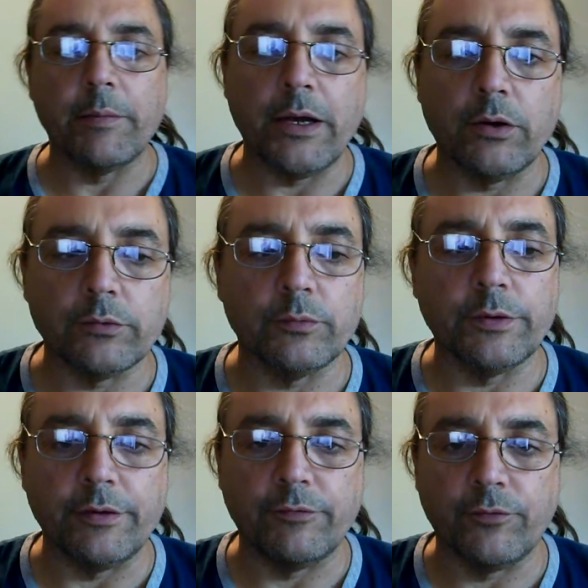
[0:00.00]
out with
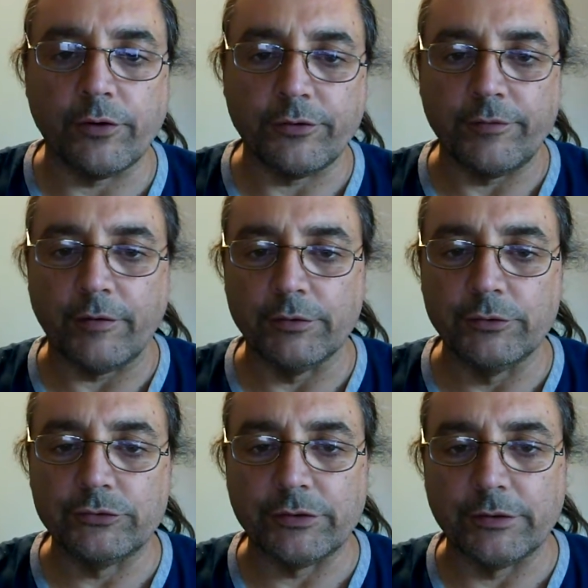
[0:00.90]
the force of
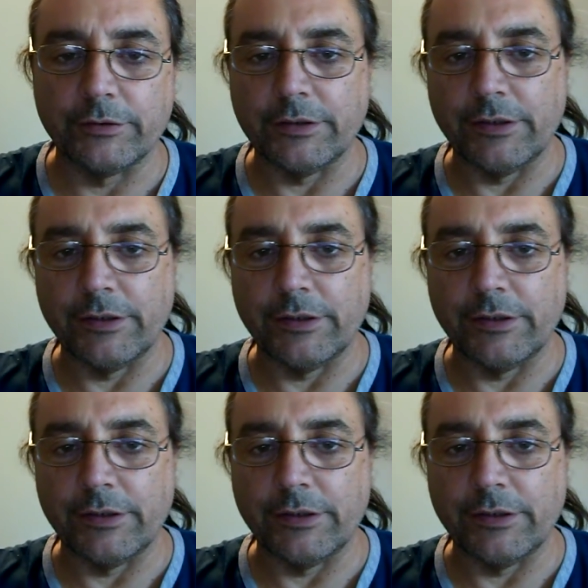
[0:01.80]
evolution